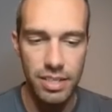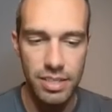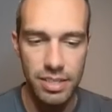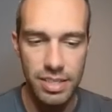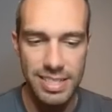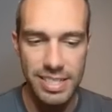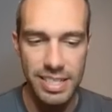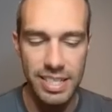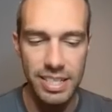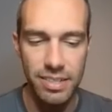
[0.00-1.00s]
to
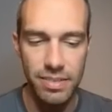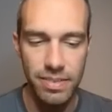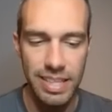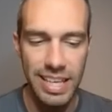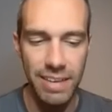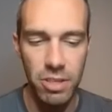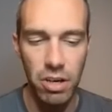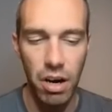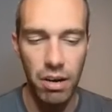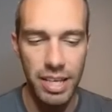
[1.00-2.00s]
see if
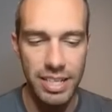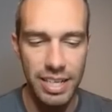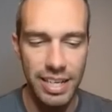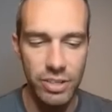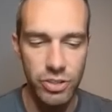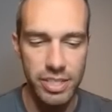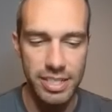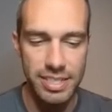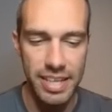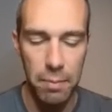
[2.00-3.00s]
there are like an interesting
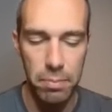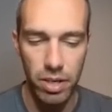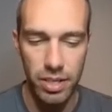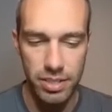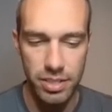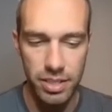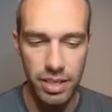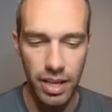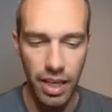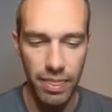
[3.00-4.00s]
stat product
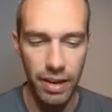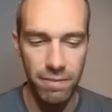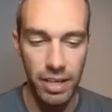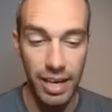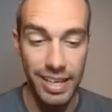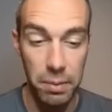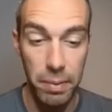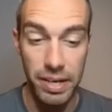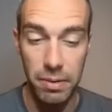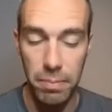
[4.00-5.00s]
that if they got like a
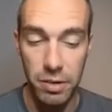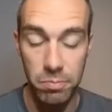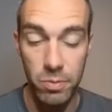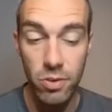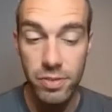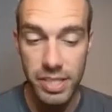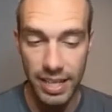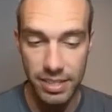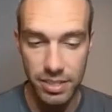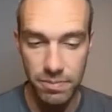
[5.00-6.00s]
better move
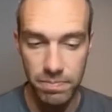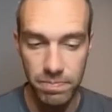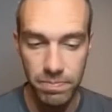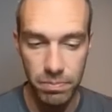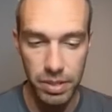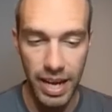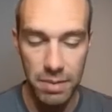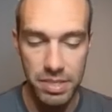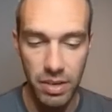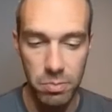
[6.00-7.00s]
set,
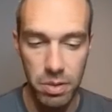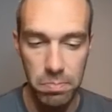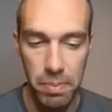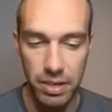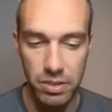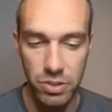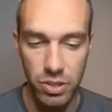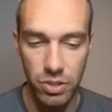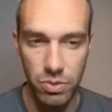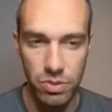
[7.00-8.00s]
perhaps they would be better to
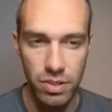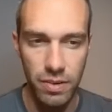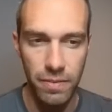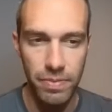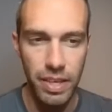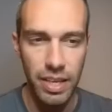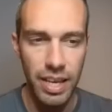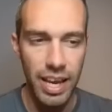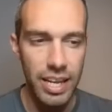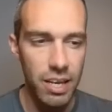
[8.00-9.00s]
use.
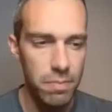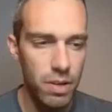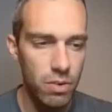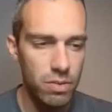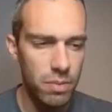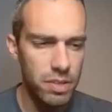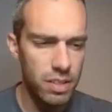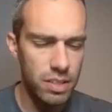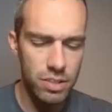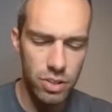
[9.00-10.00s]
And Hypno, let me
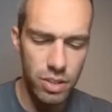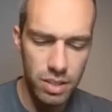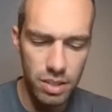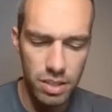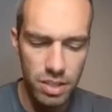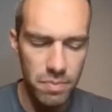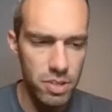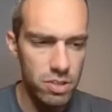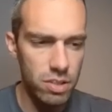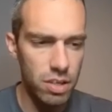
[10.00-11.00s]

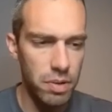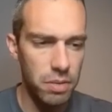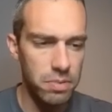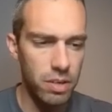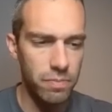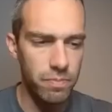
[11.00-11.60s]
just look up Hypno,